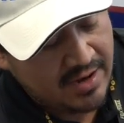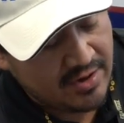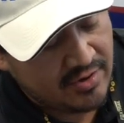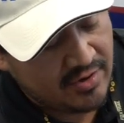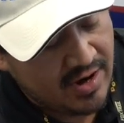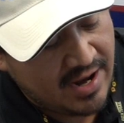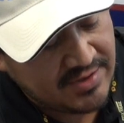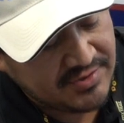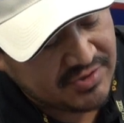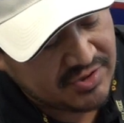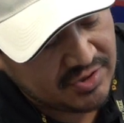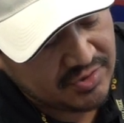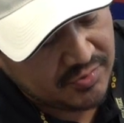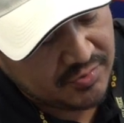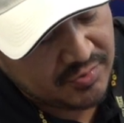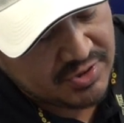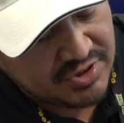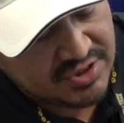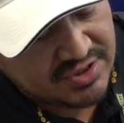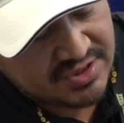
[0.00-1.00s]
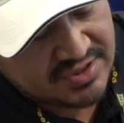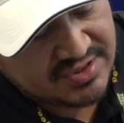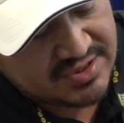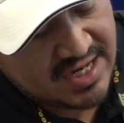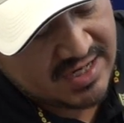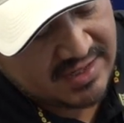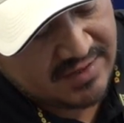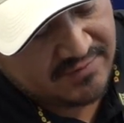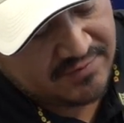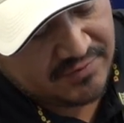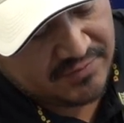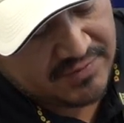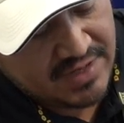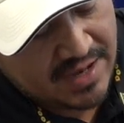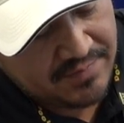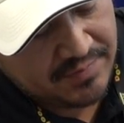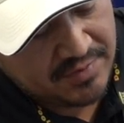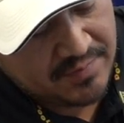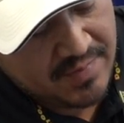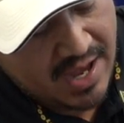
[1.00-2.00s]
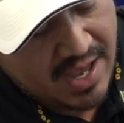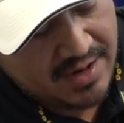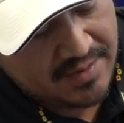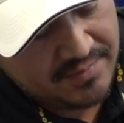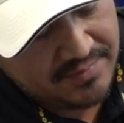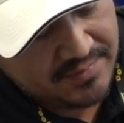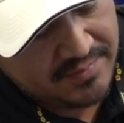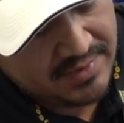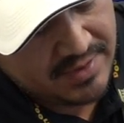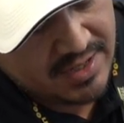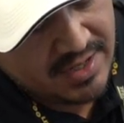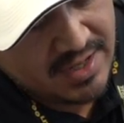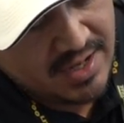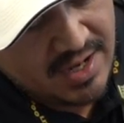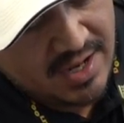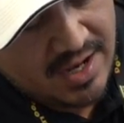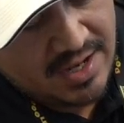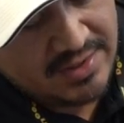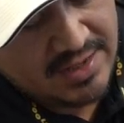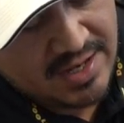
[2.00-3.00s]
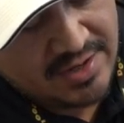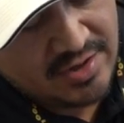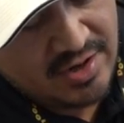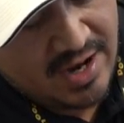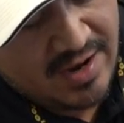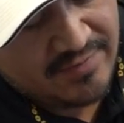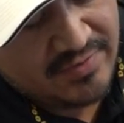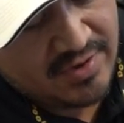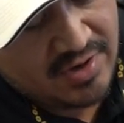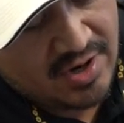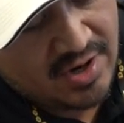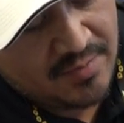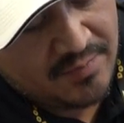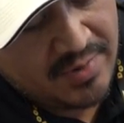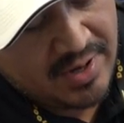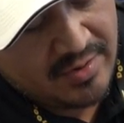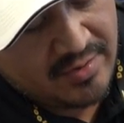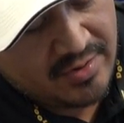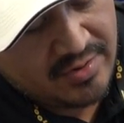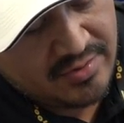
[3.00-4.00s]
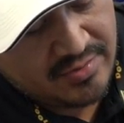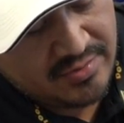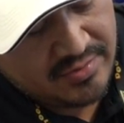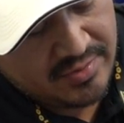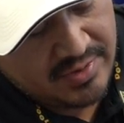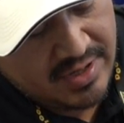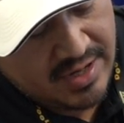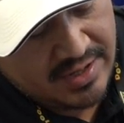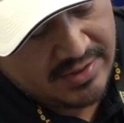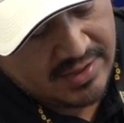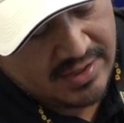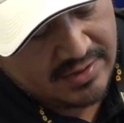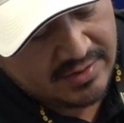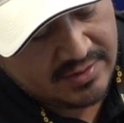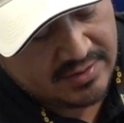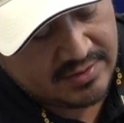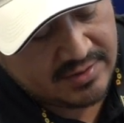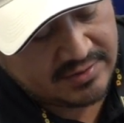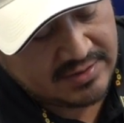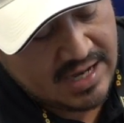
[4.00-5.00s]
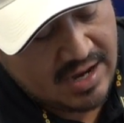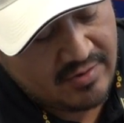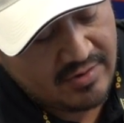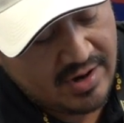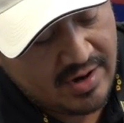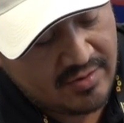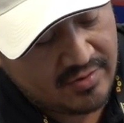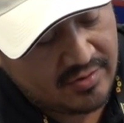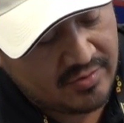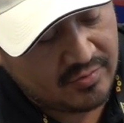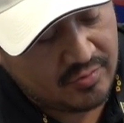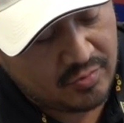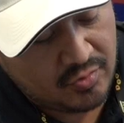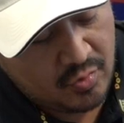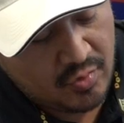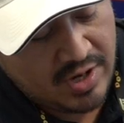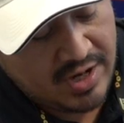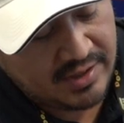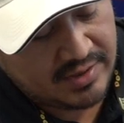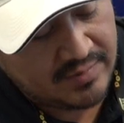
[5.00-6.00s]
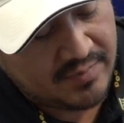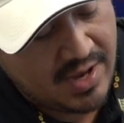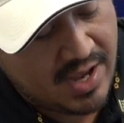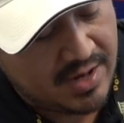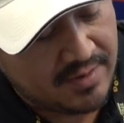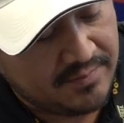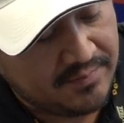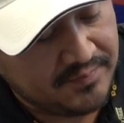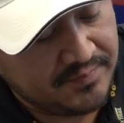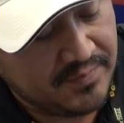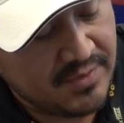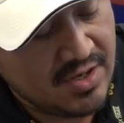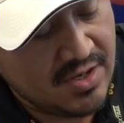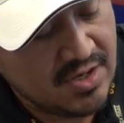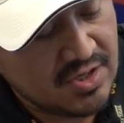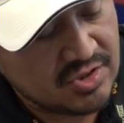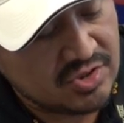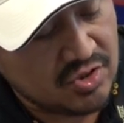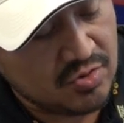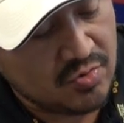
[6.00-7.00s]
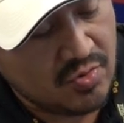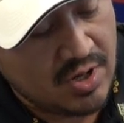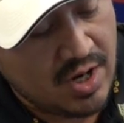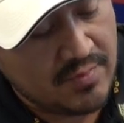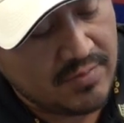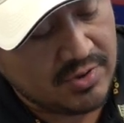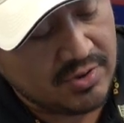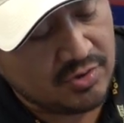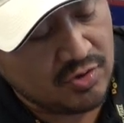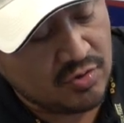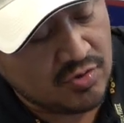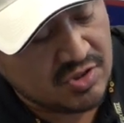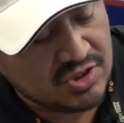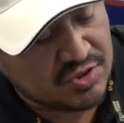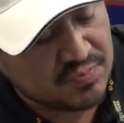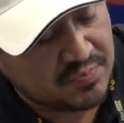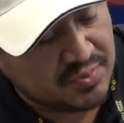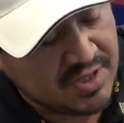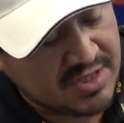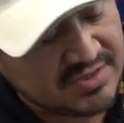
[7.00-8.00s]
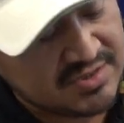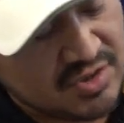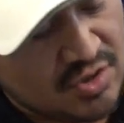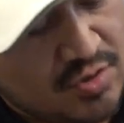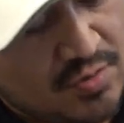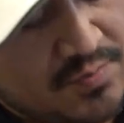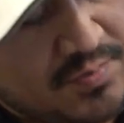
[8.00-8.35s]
or enter, which is the second from top to bottom. And then you have the up arrow and then the down arrow way at the bottom. So what I'm going to do is press the home